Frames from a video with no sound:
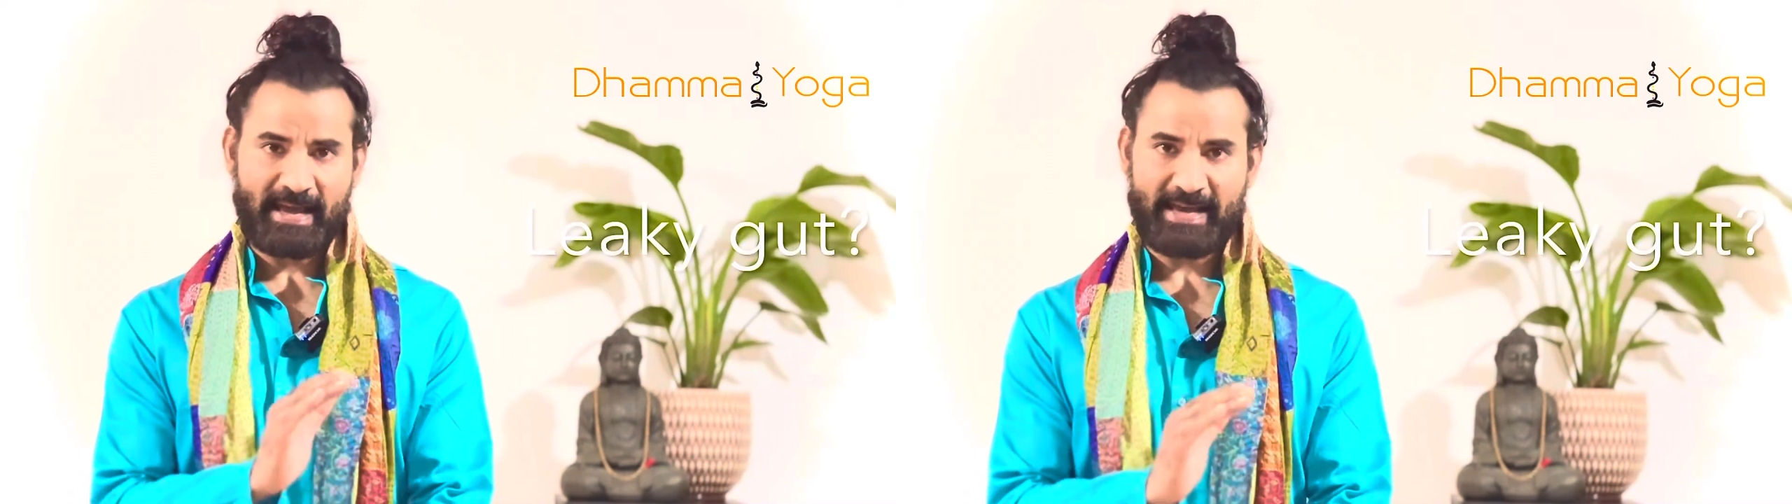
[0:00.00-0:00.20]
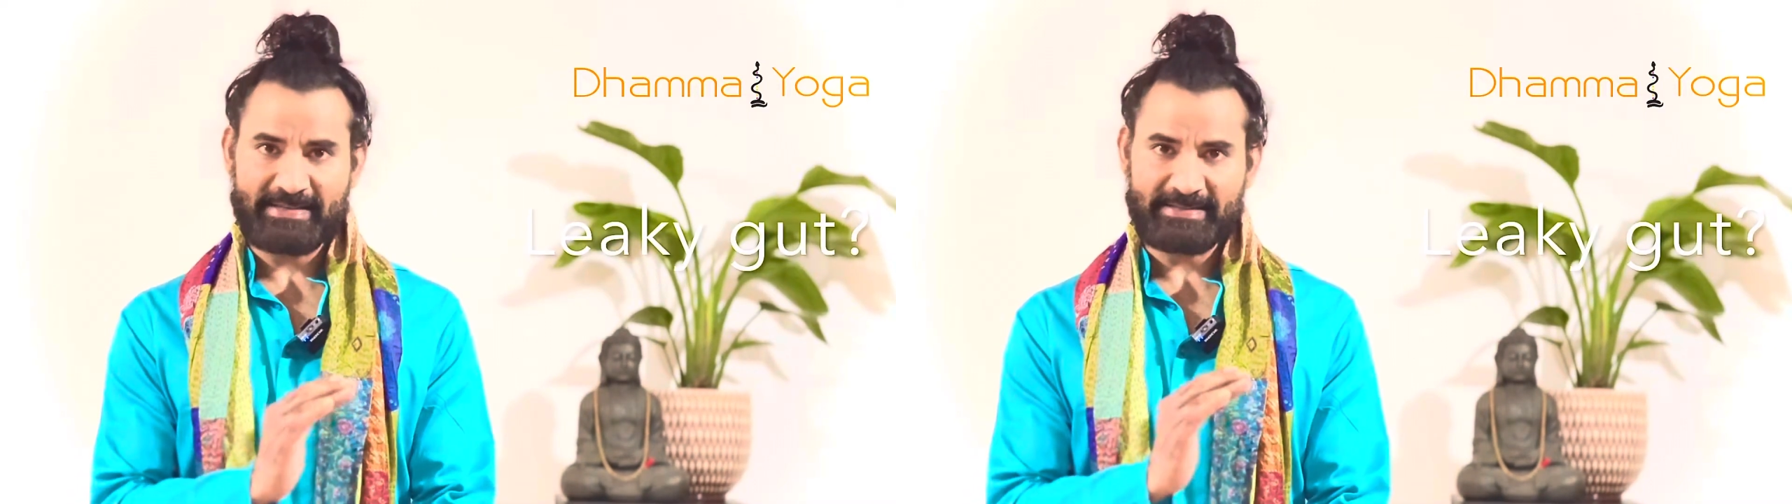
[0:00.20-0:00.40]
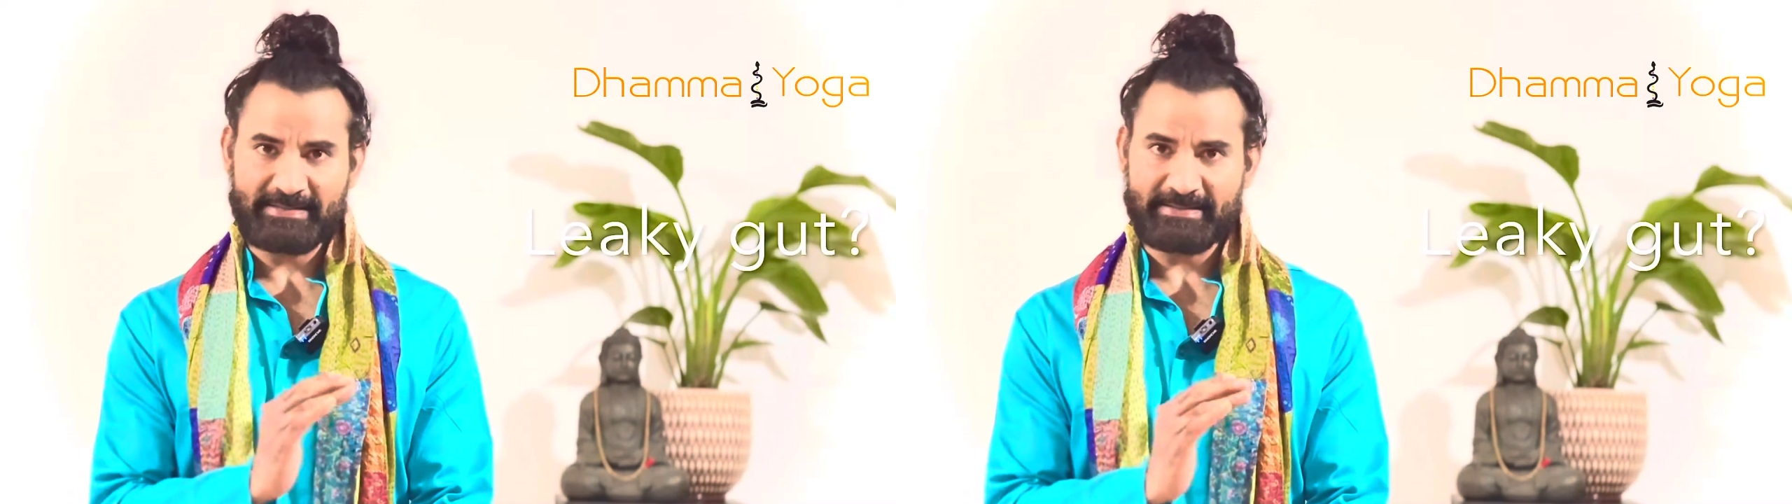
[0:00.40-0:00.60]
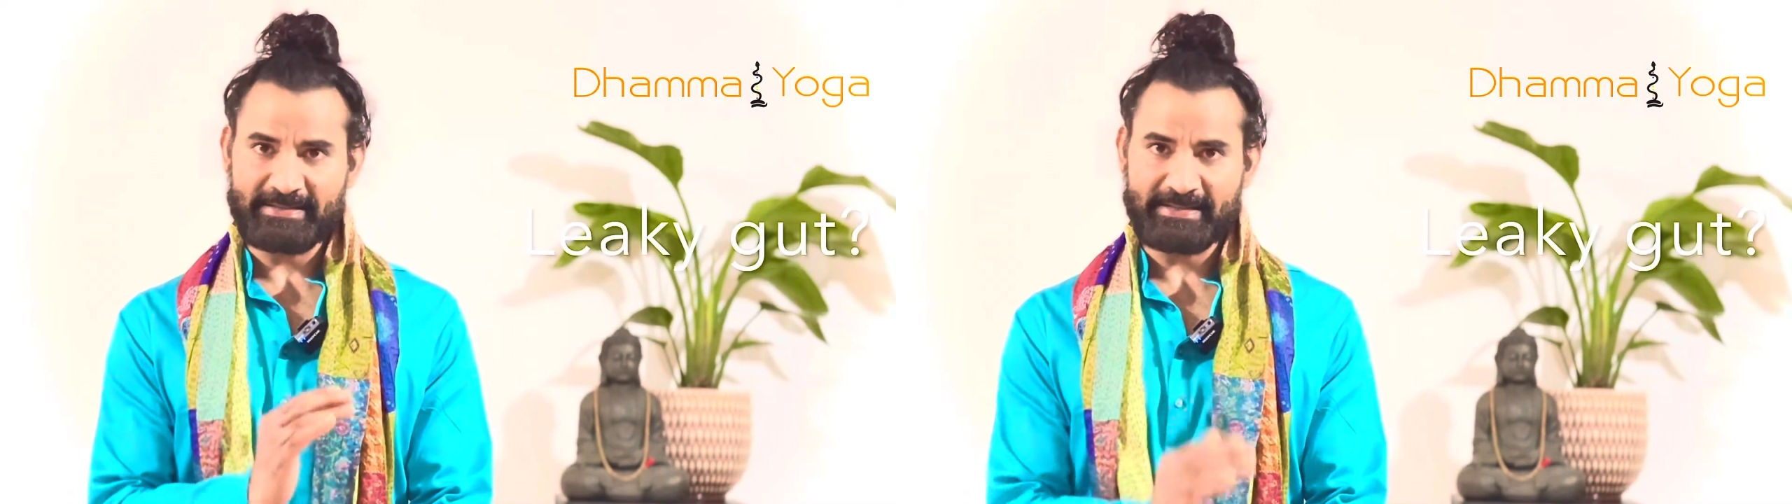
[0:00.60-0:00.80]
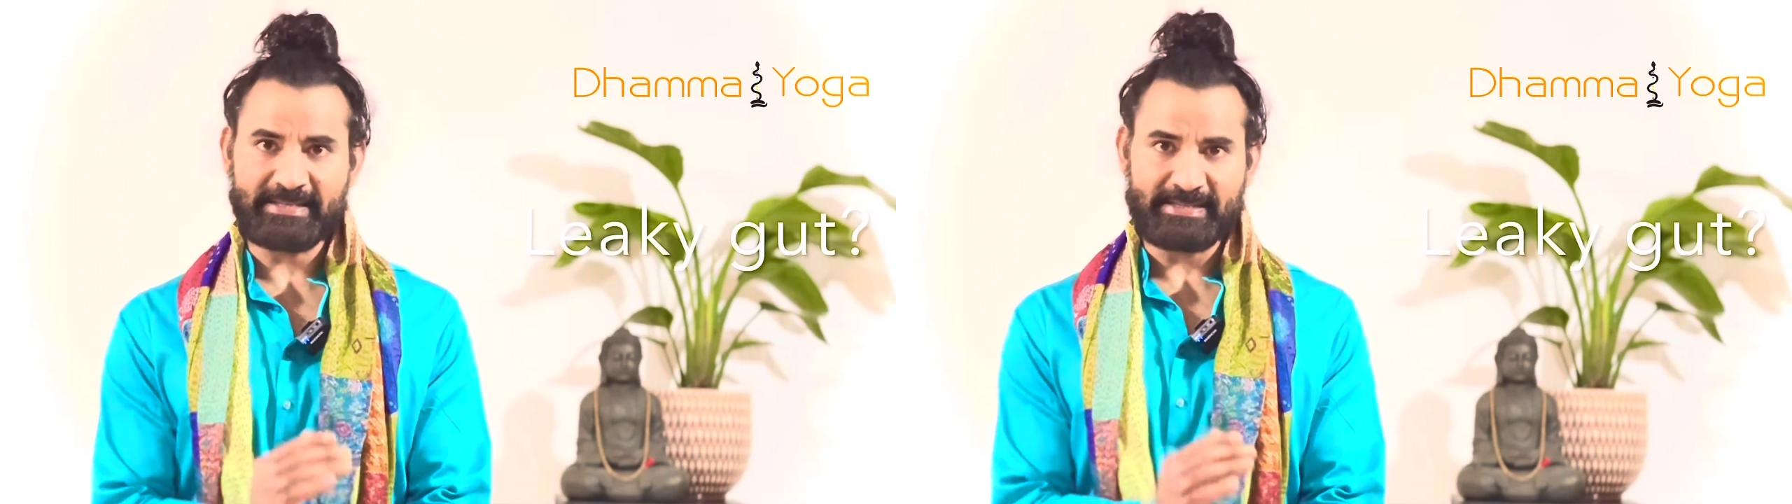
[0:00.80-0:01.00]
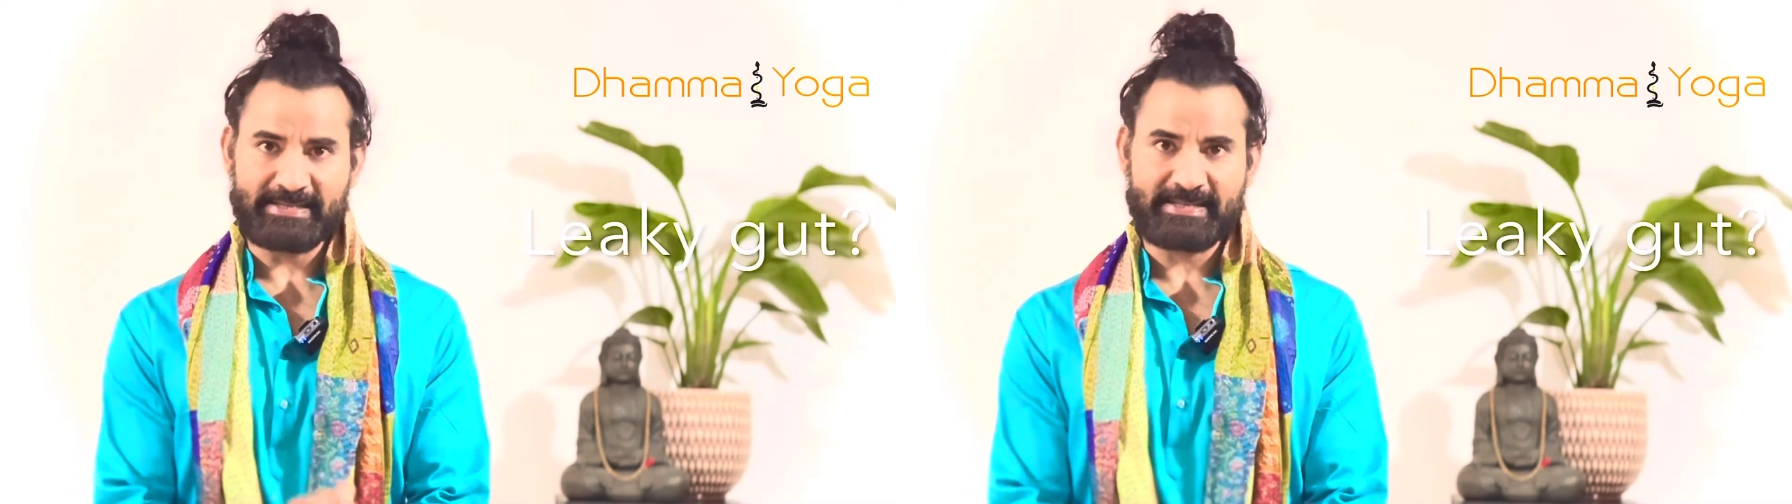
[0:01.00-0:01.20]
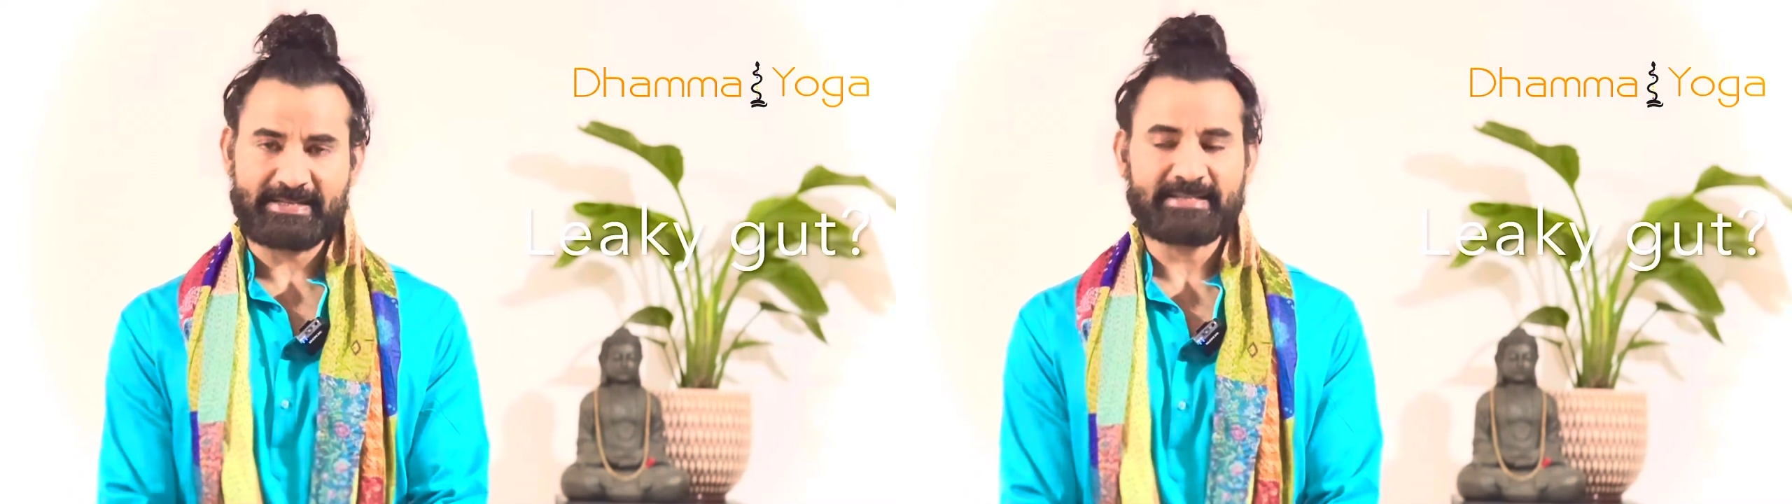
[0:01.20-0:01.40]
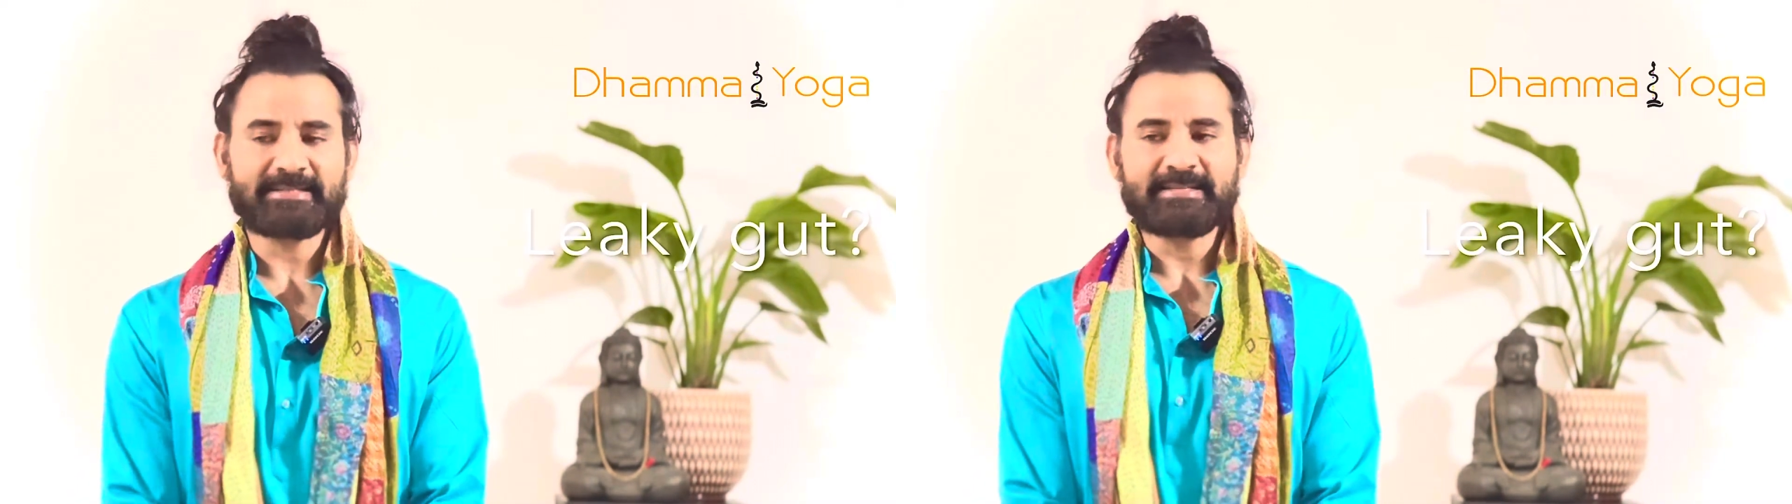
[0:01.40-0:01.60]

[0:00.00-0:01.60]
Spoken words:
has certain leakage,